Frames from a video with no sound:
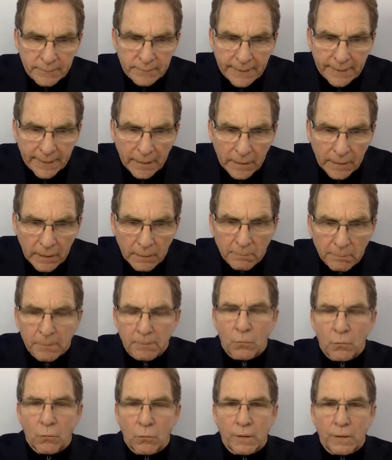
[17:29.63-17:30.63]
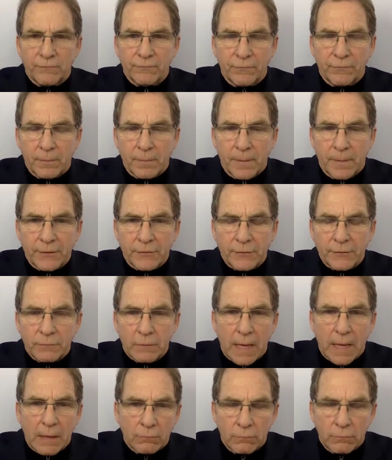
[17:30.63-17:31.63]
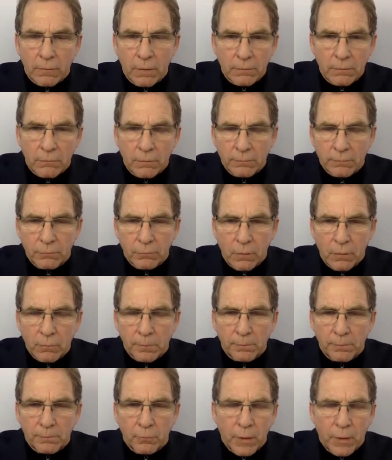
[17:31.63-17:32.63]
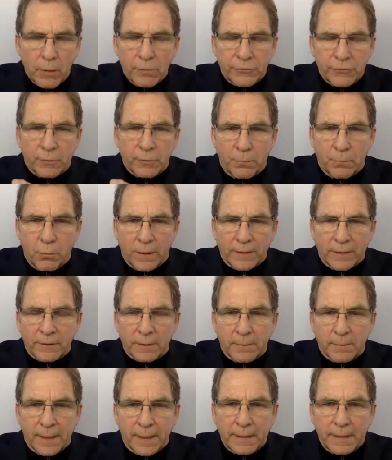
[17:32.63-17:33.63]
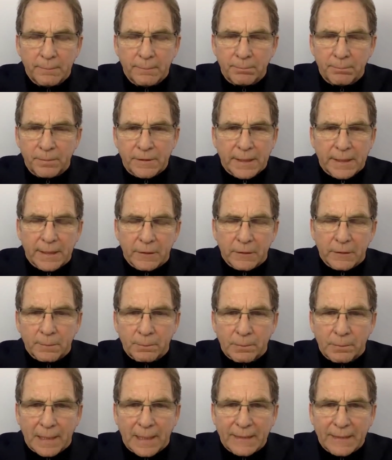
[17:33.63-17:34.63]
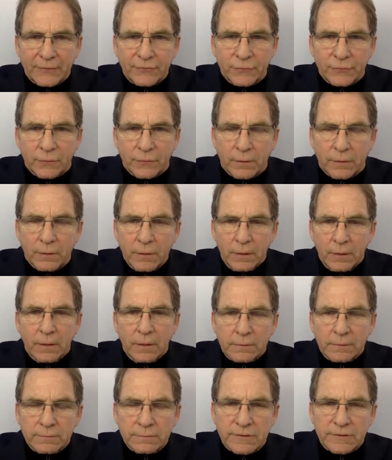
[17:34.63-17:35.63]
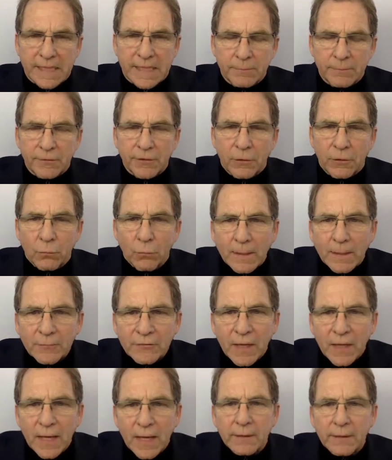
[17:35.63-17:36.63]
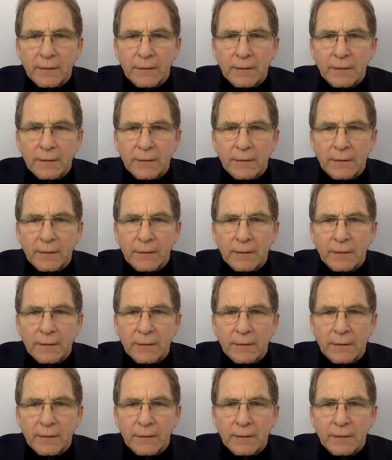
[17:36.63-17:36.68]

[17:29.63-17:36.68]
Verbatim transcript: get a little bit more information, what, what, what would, where would you point them? Any particular place or send well, I would, I,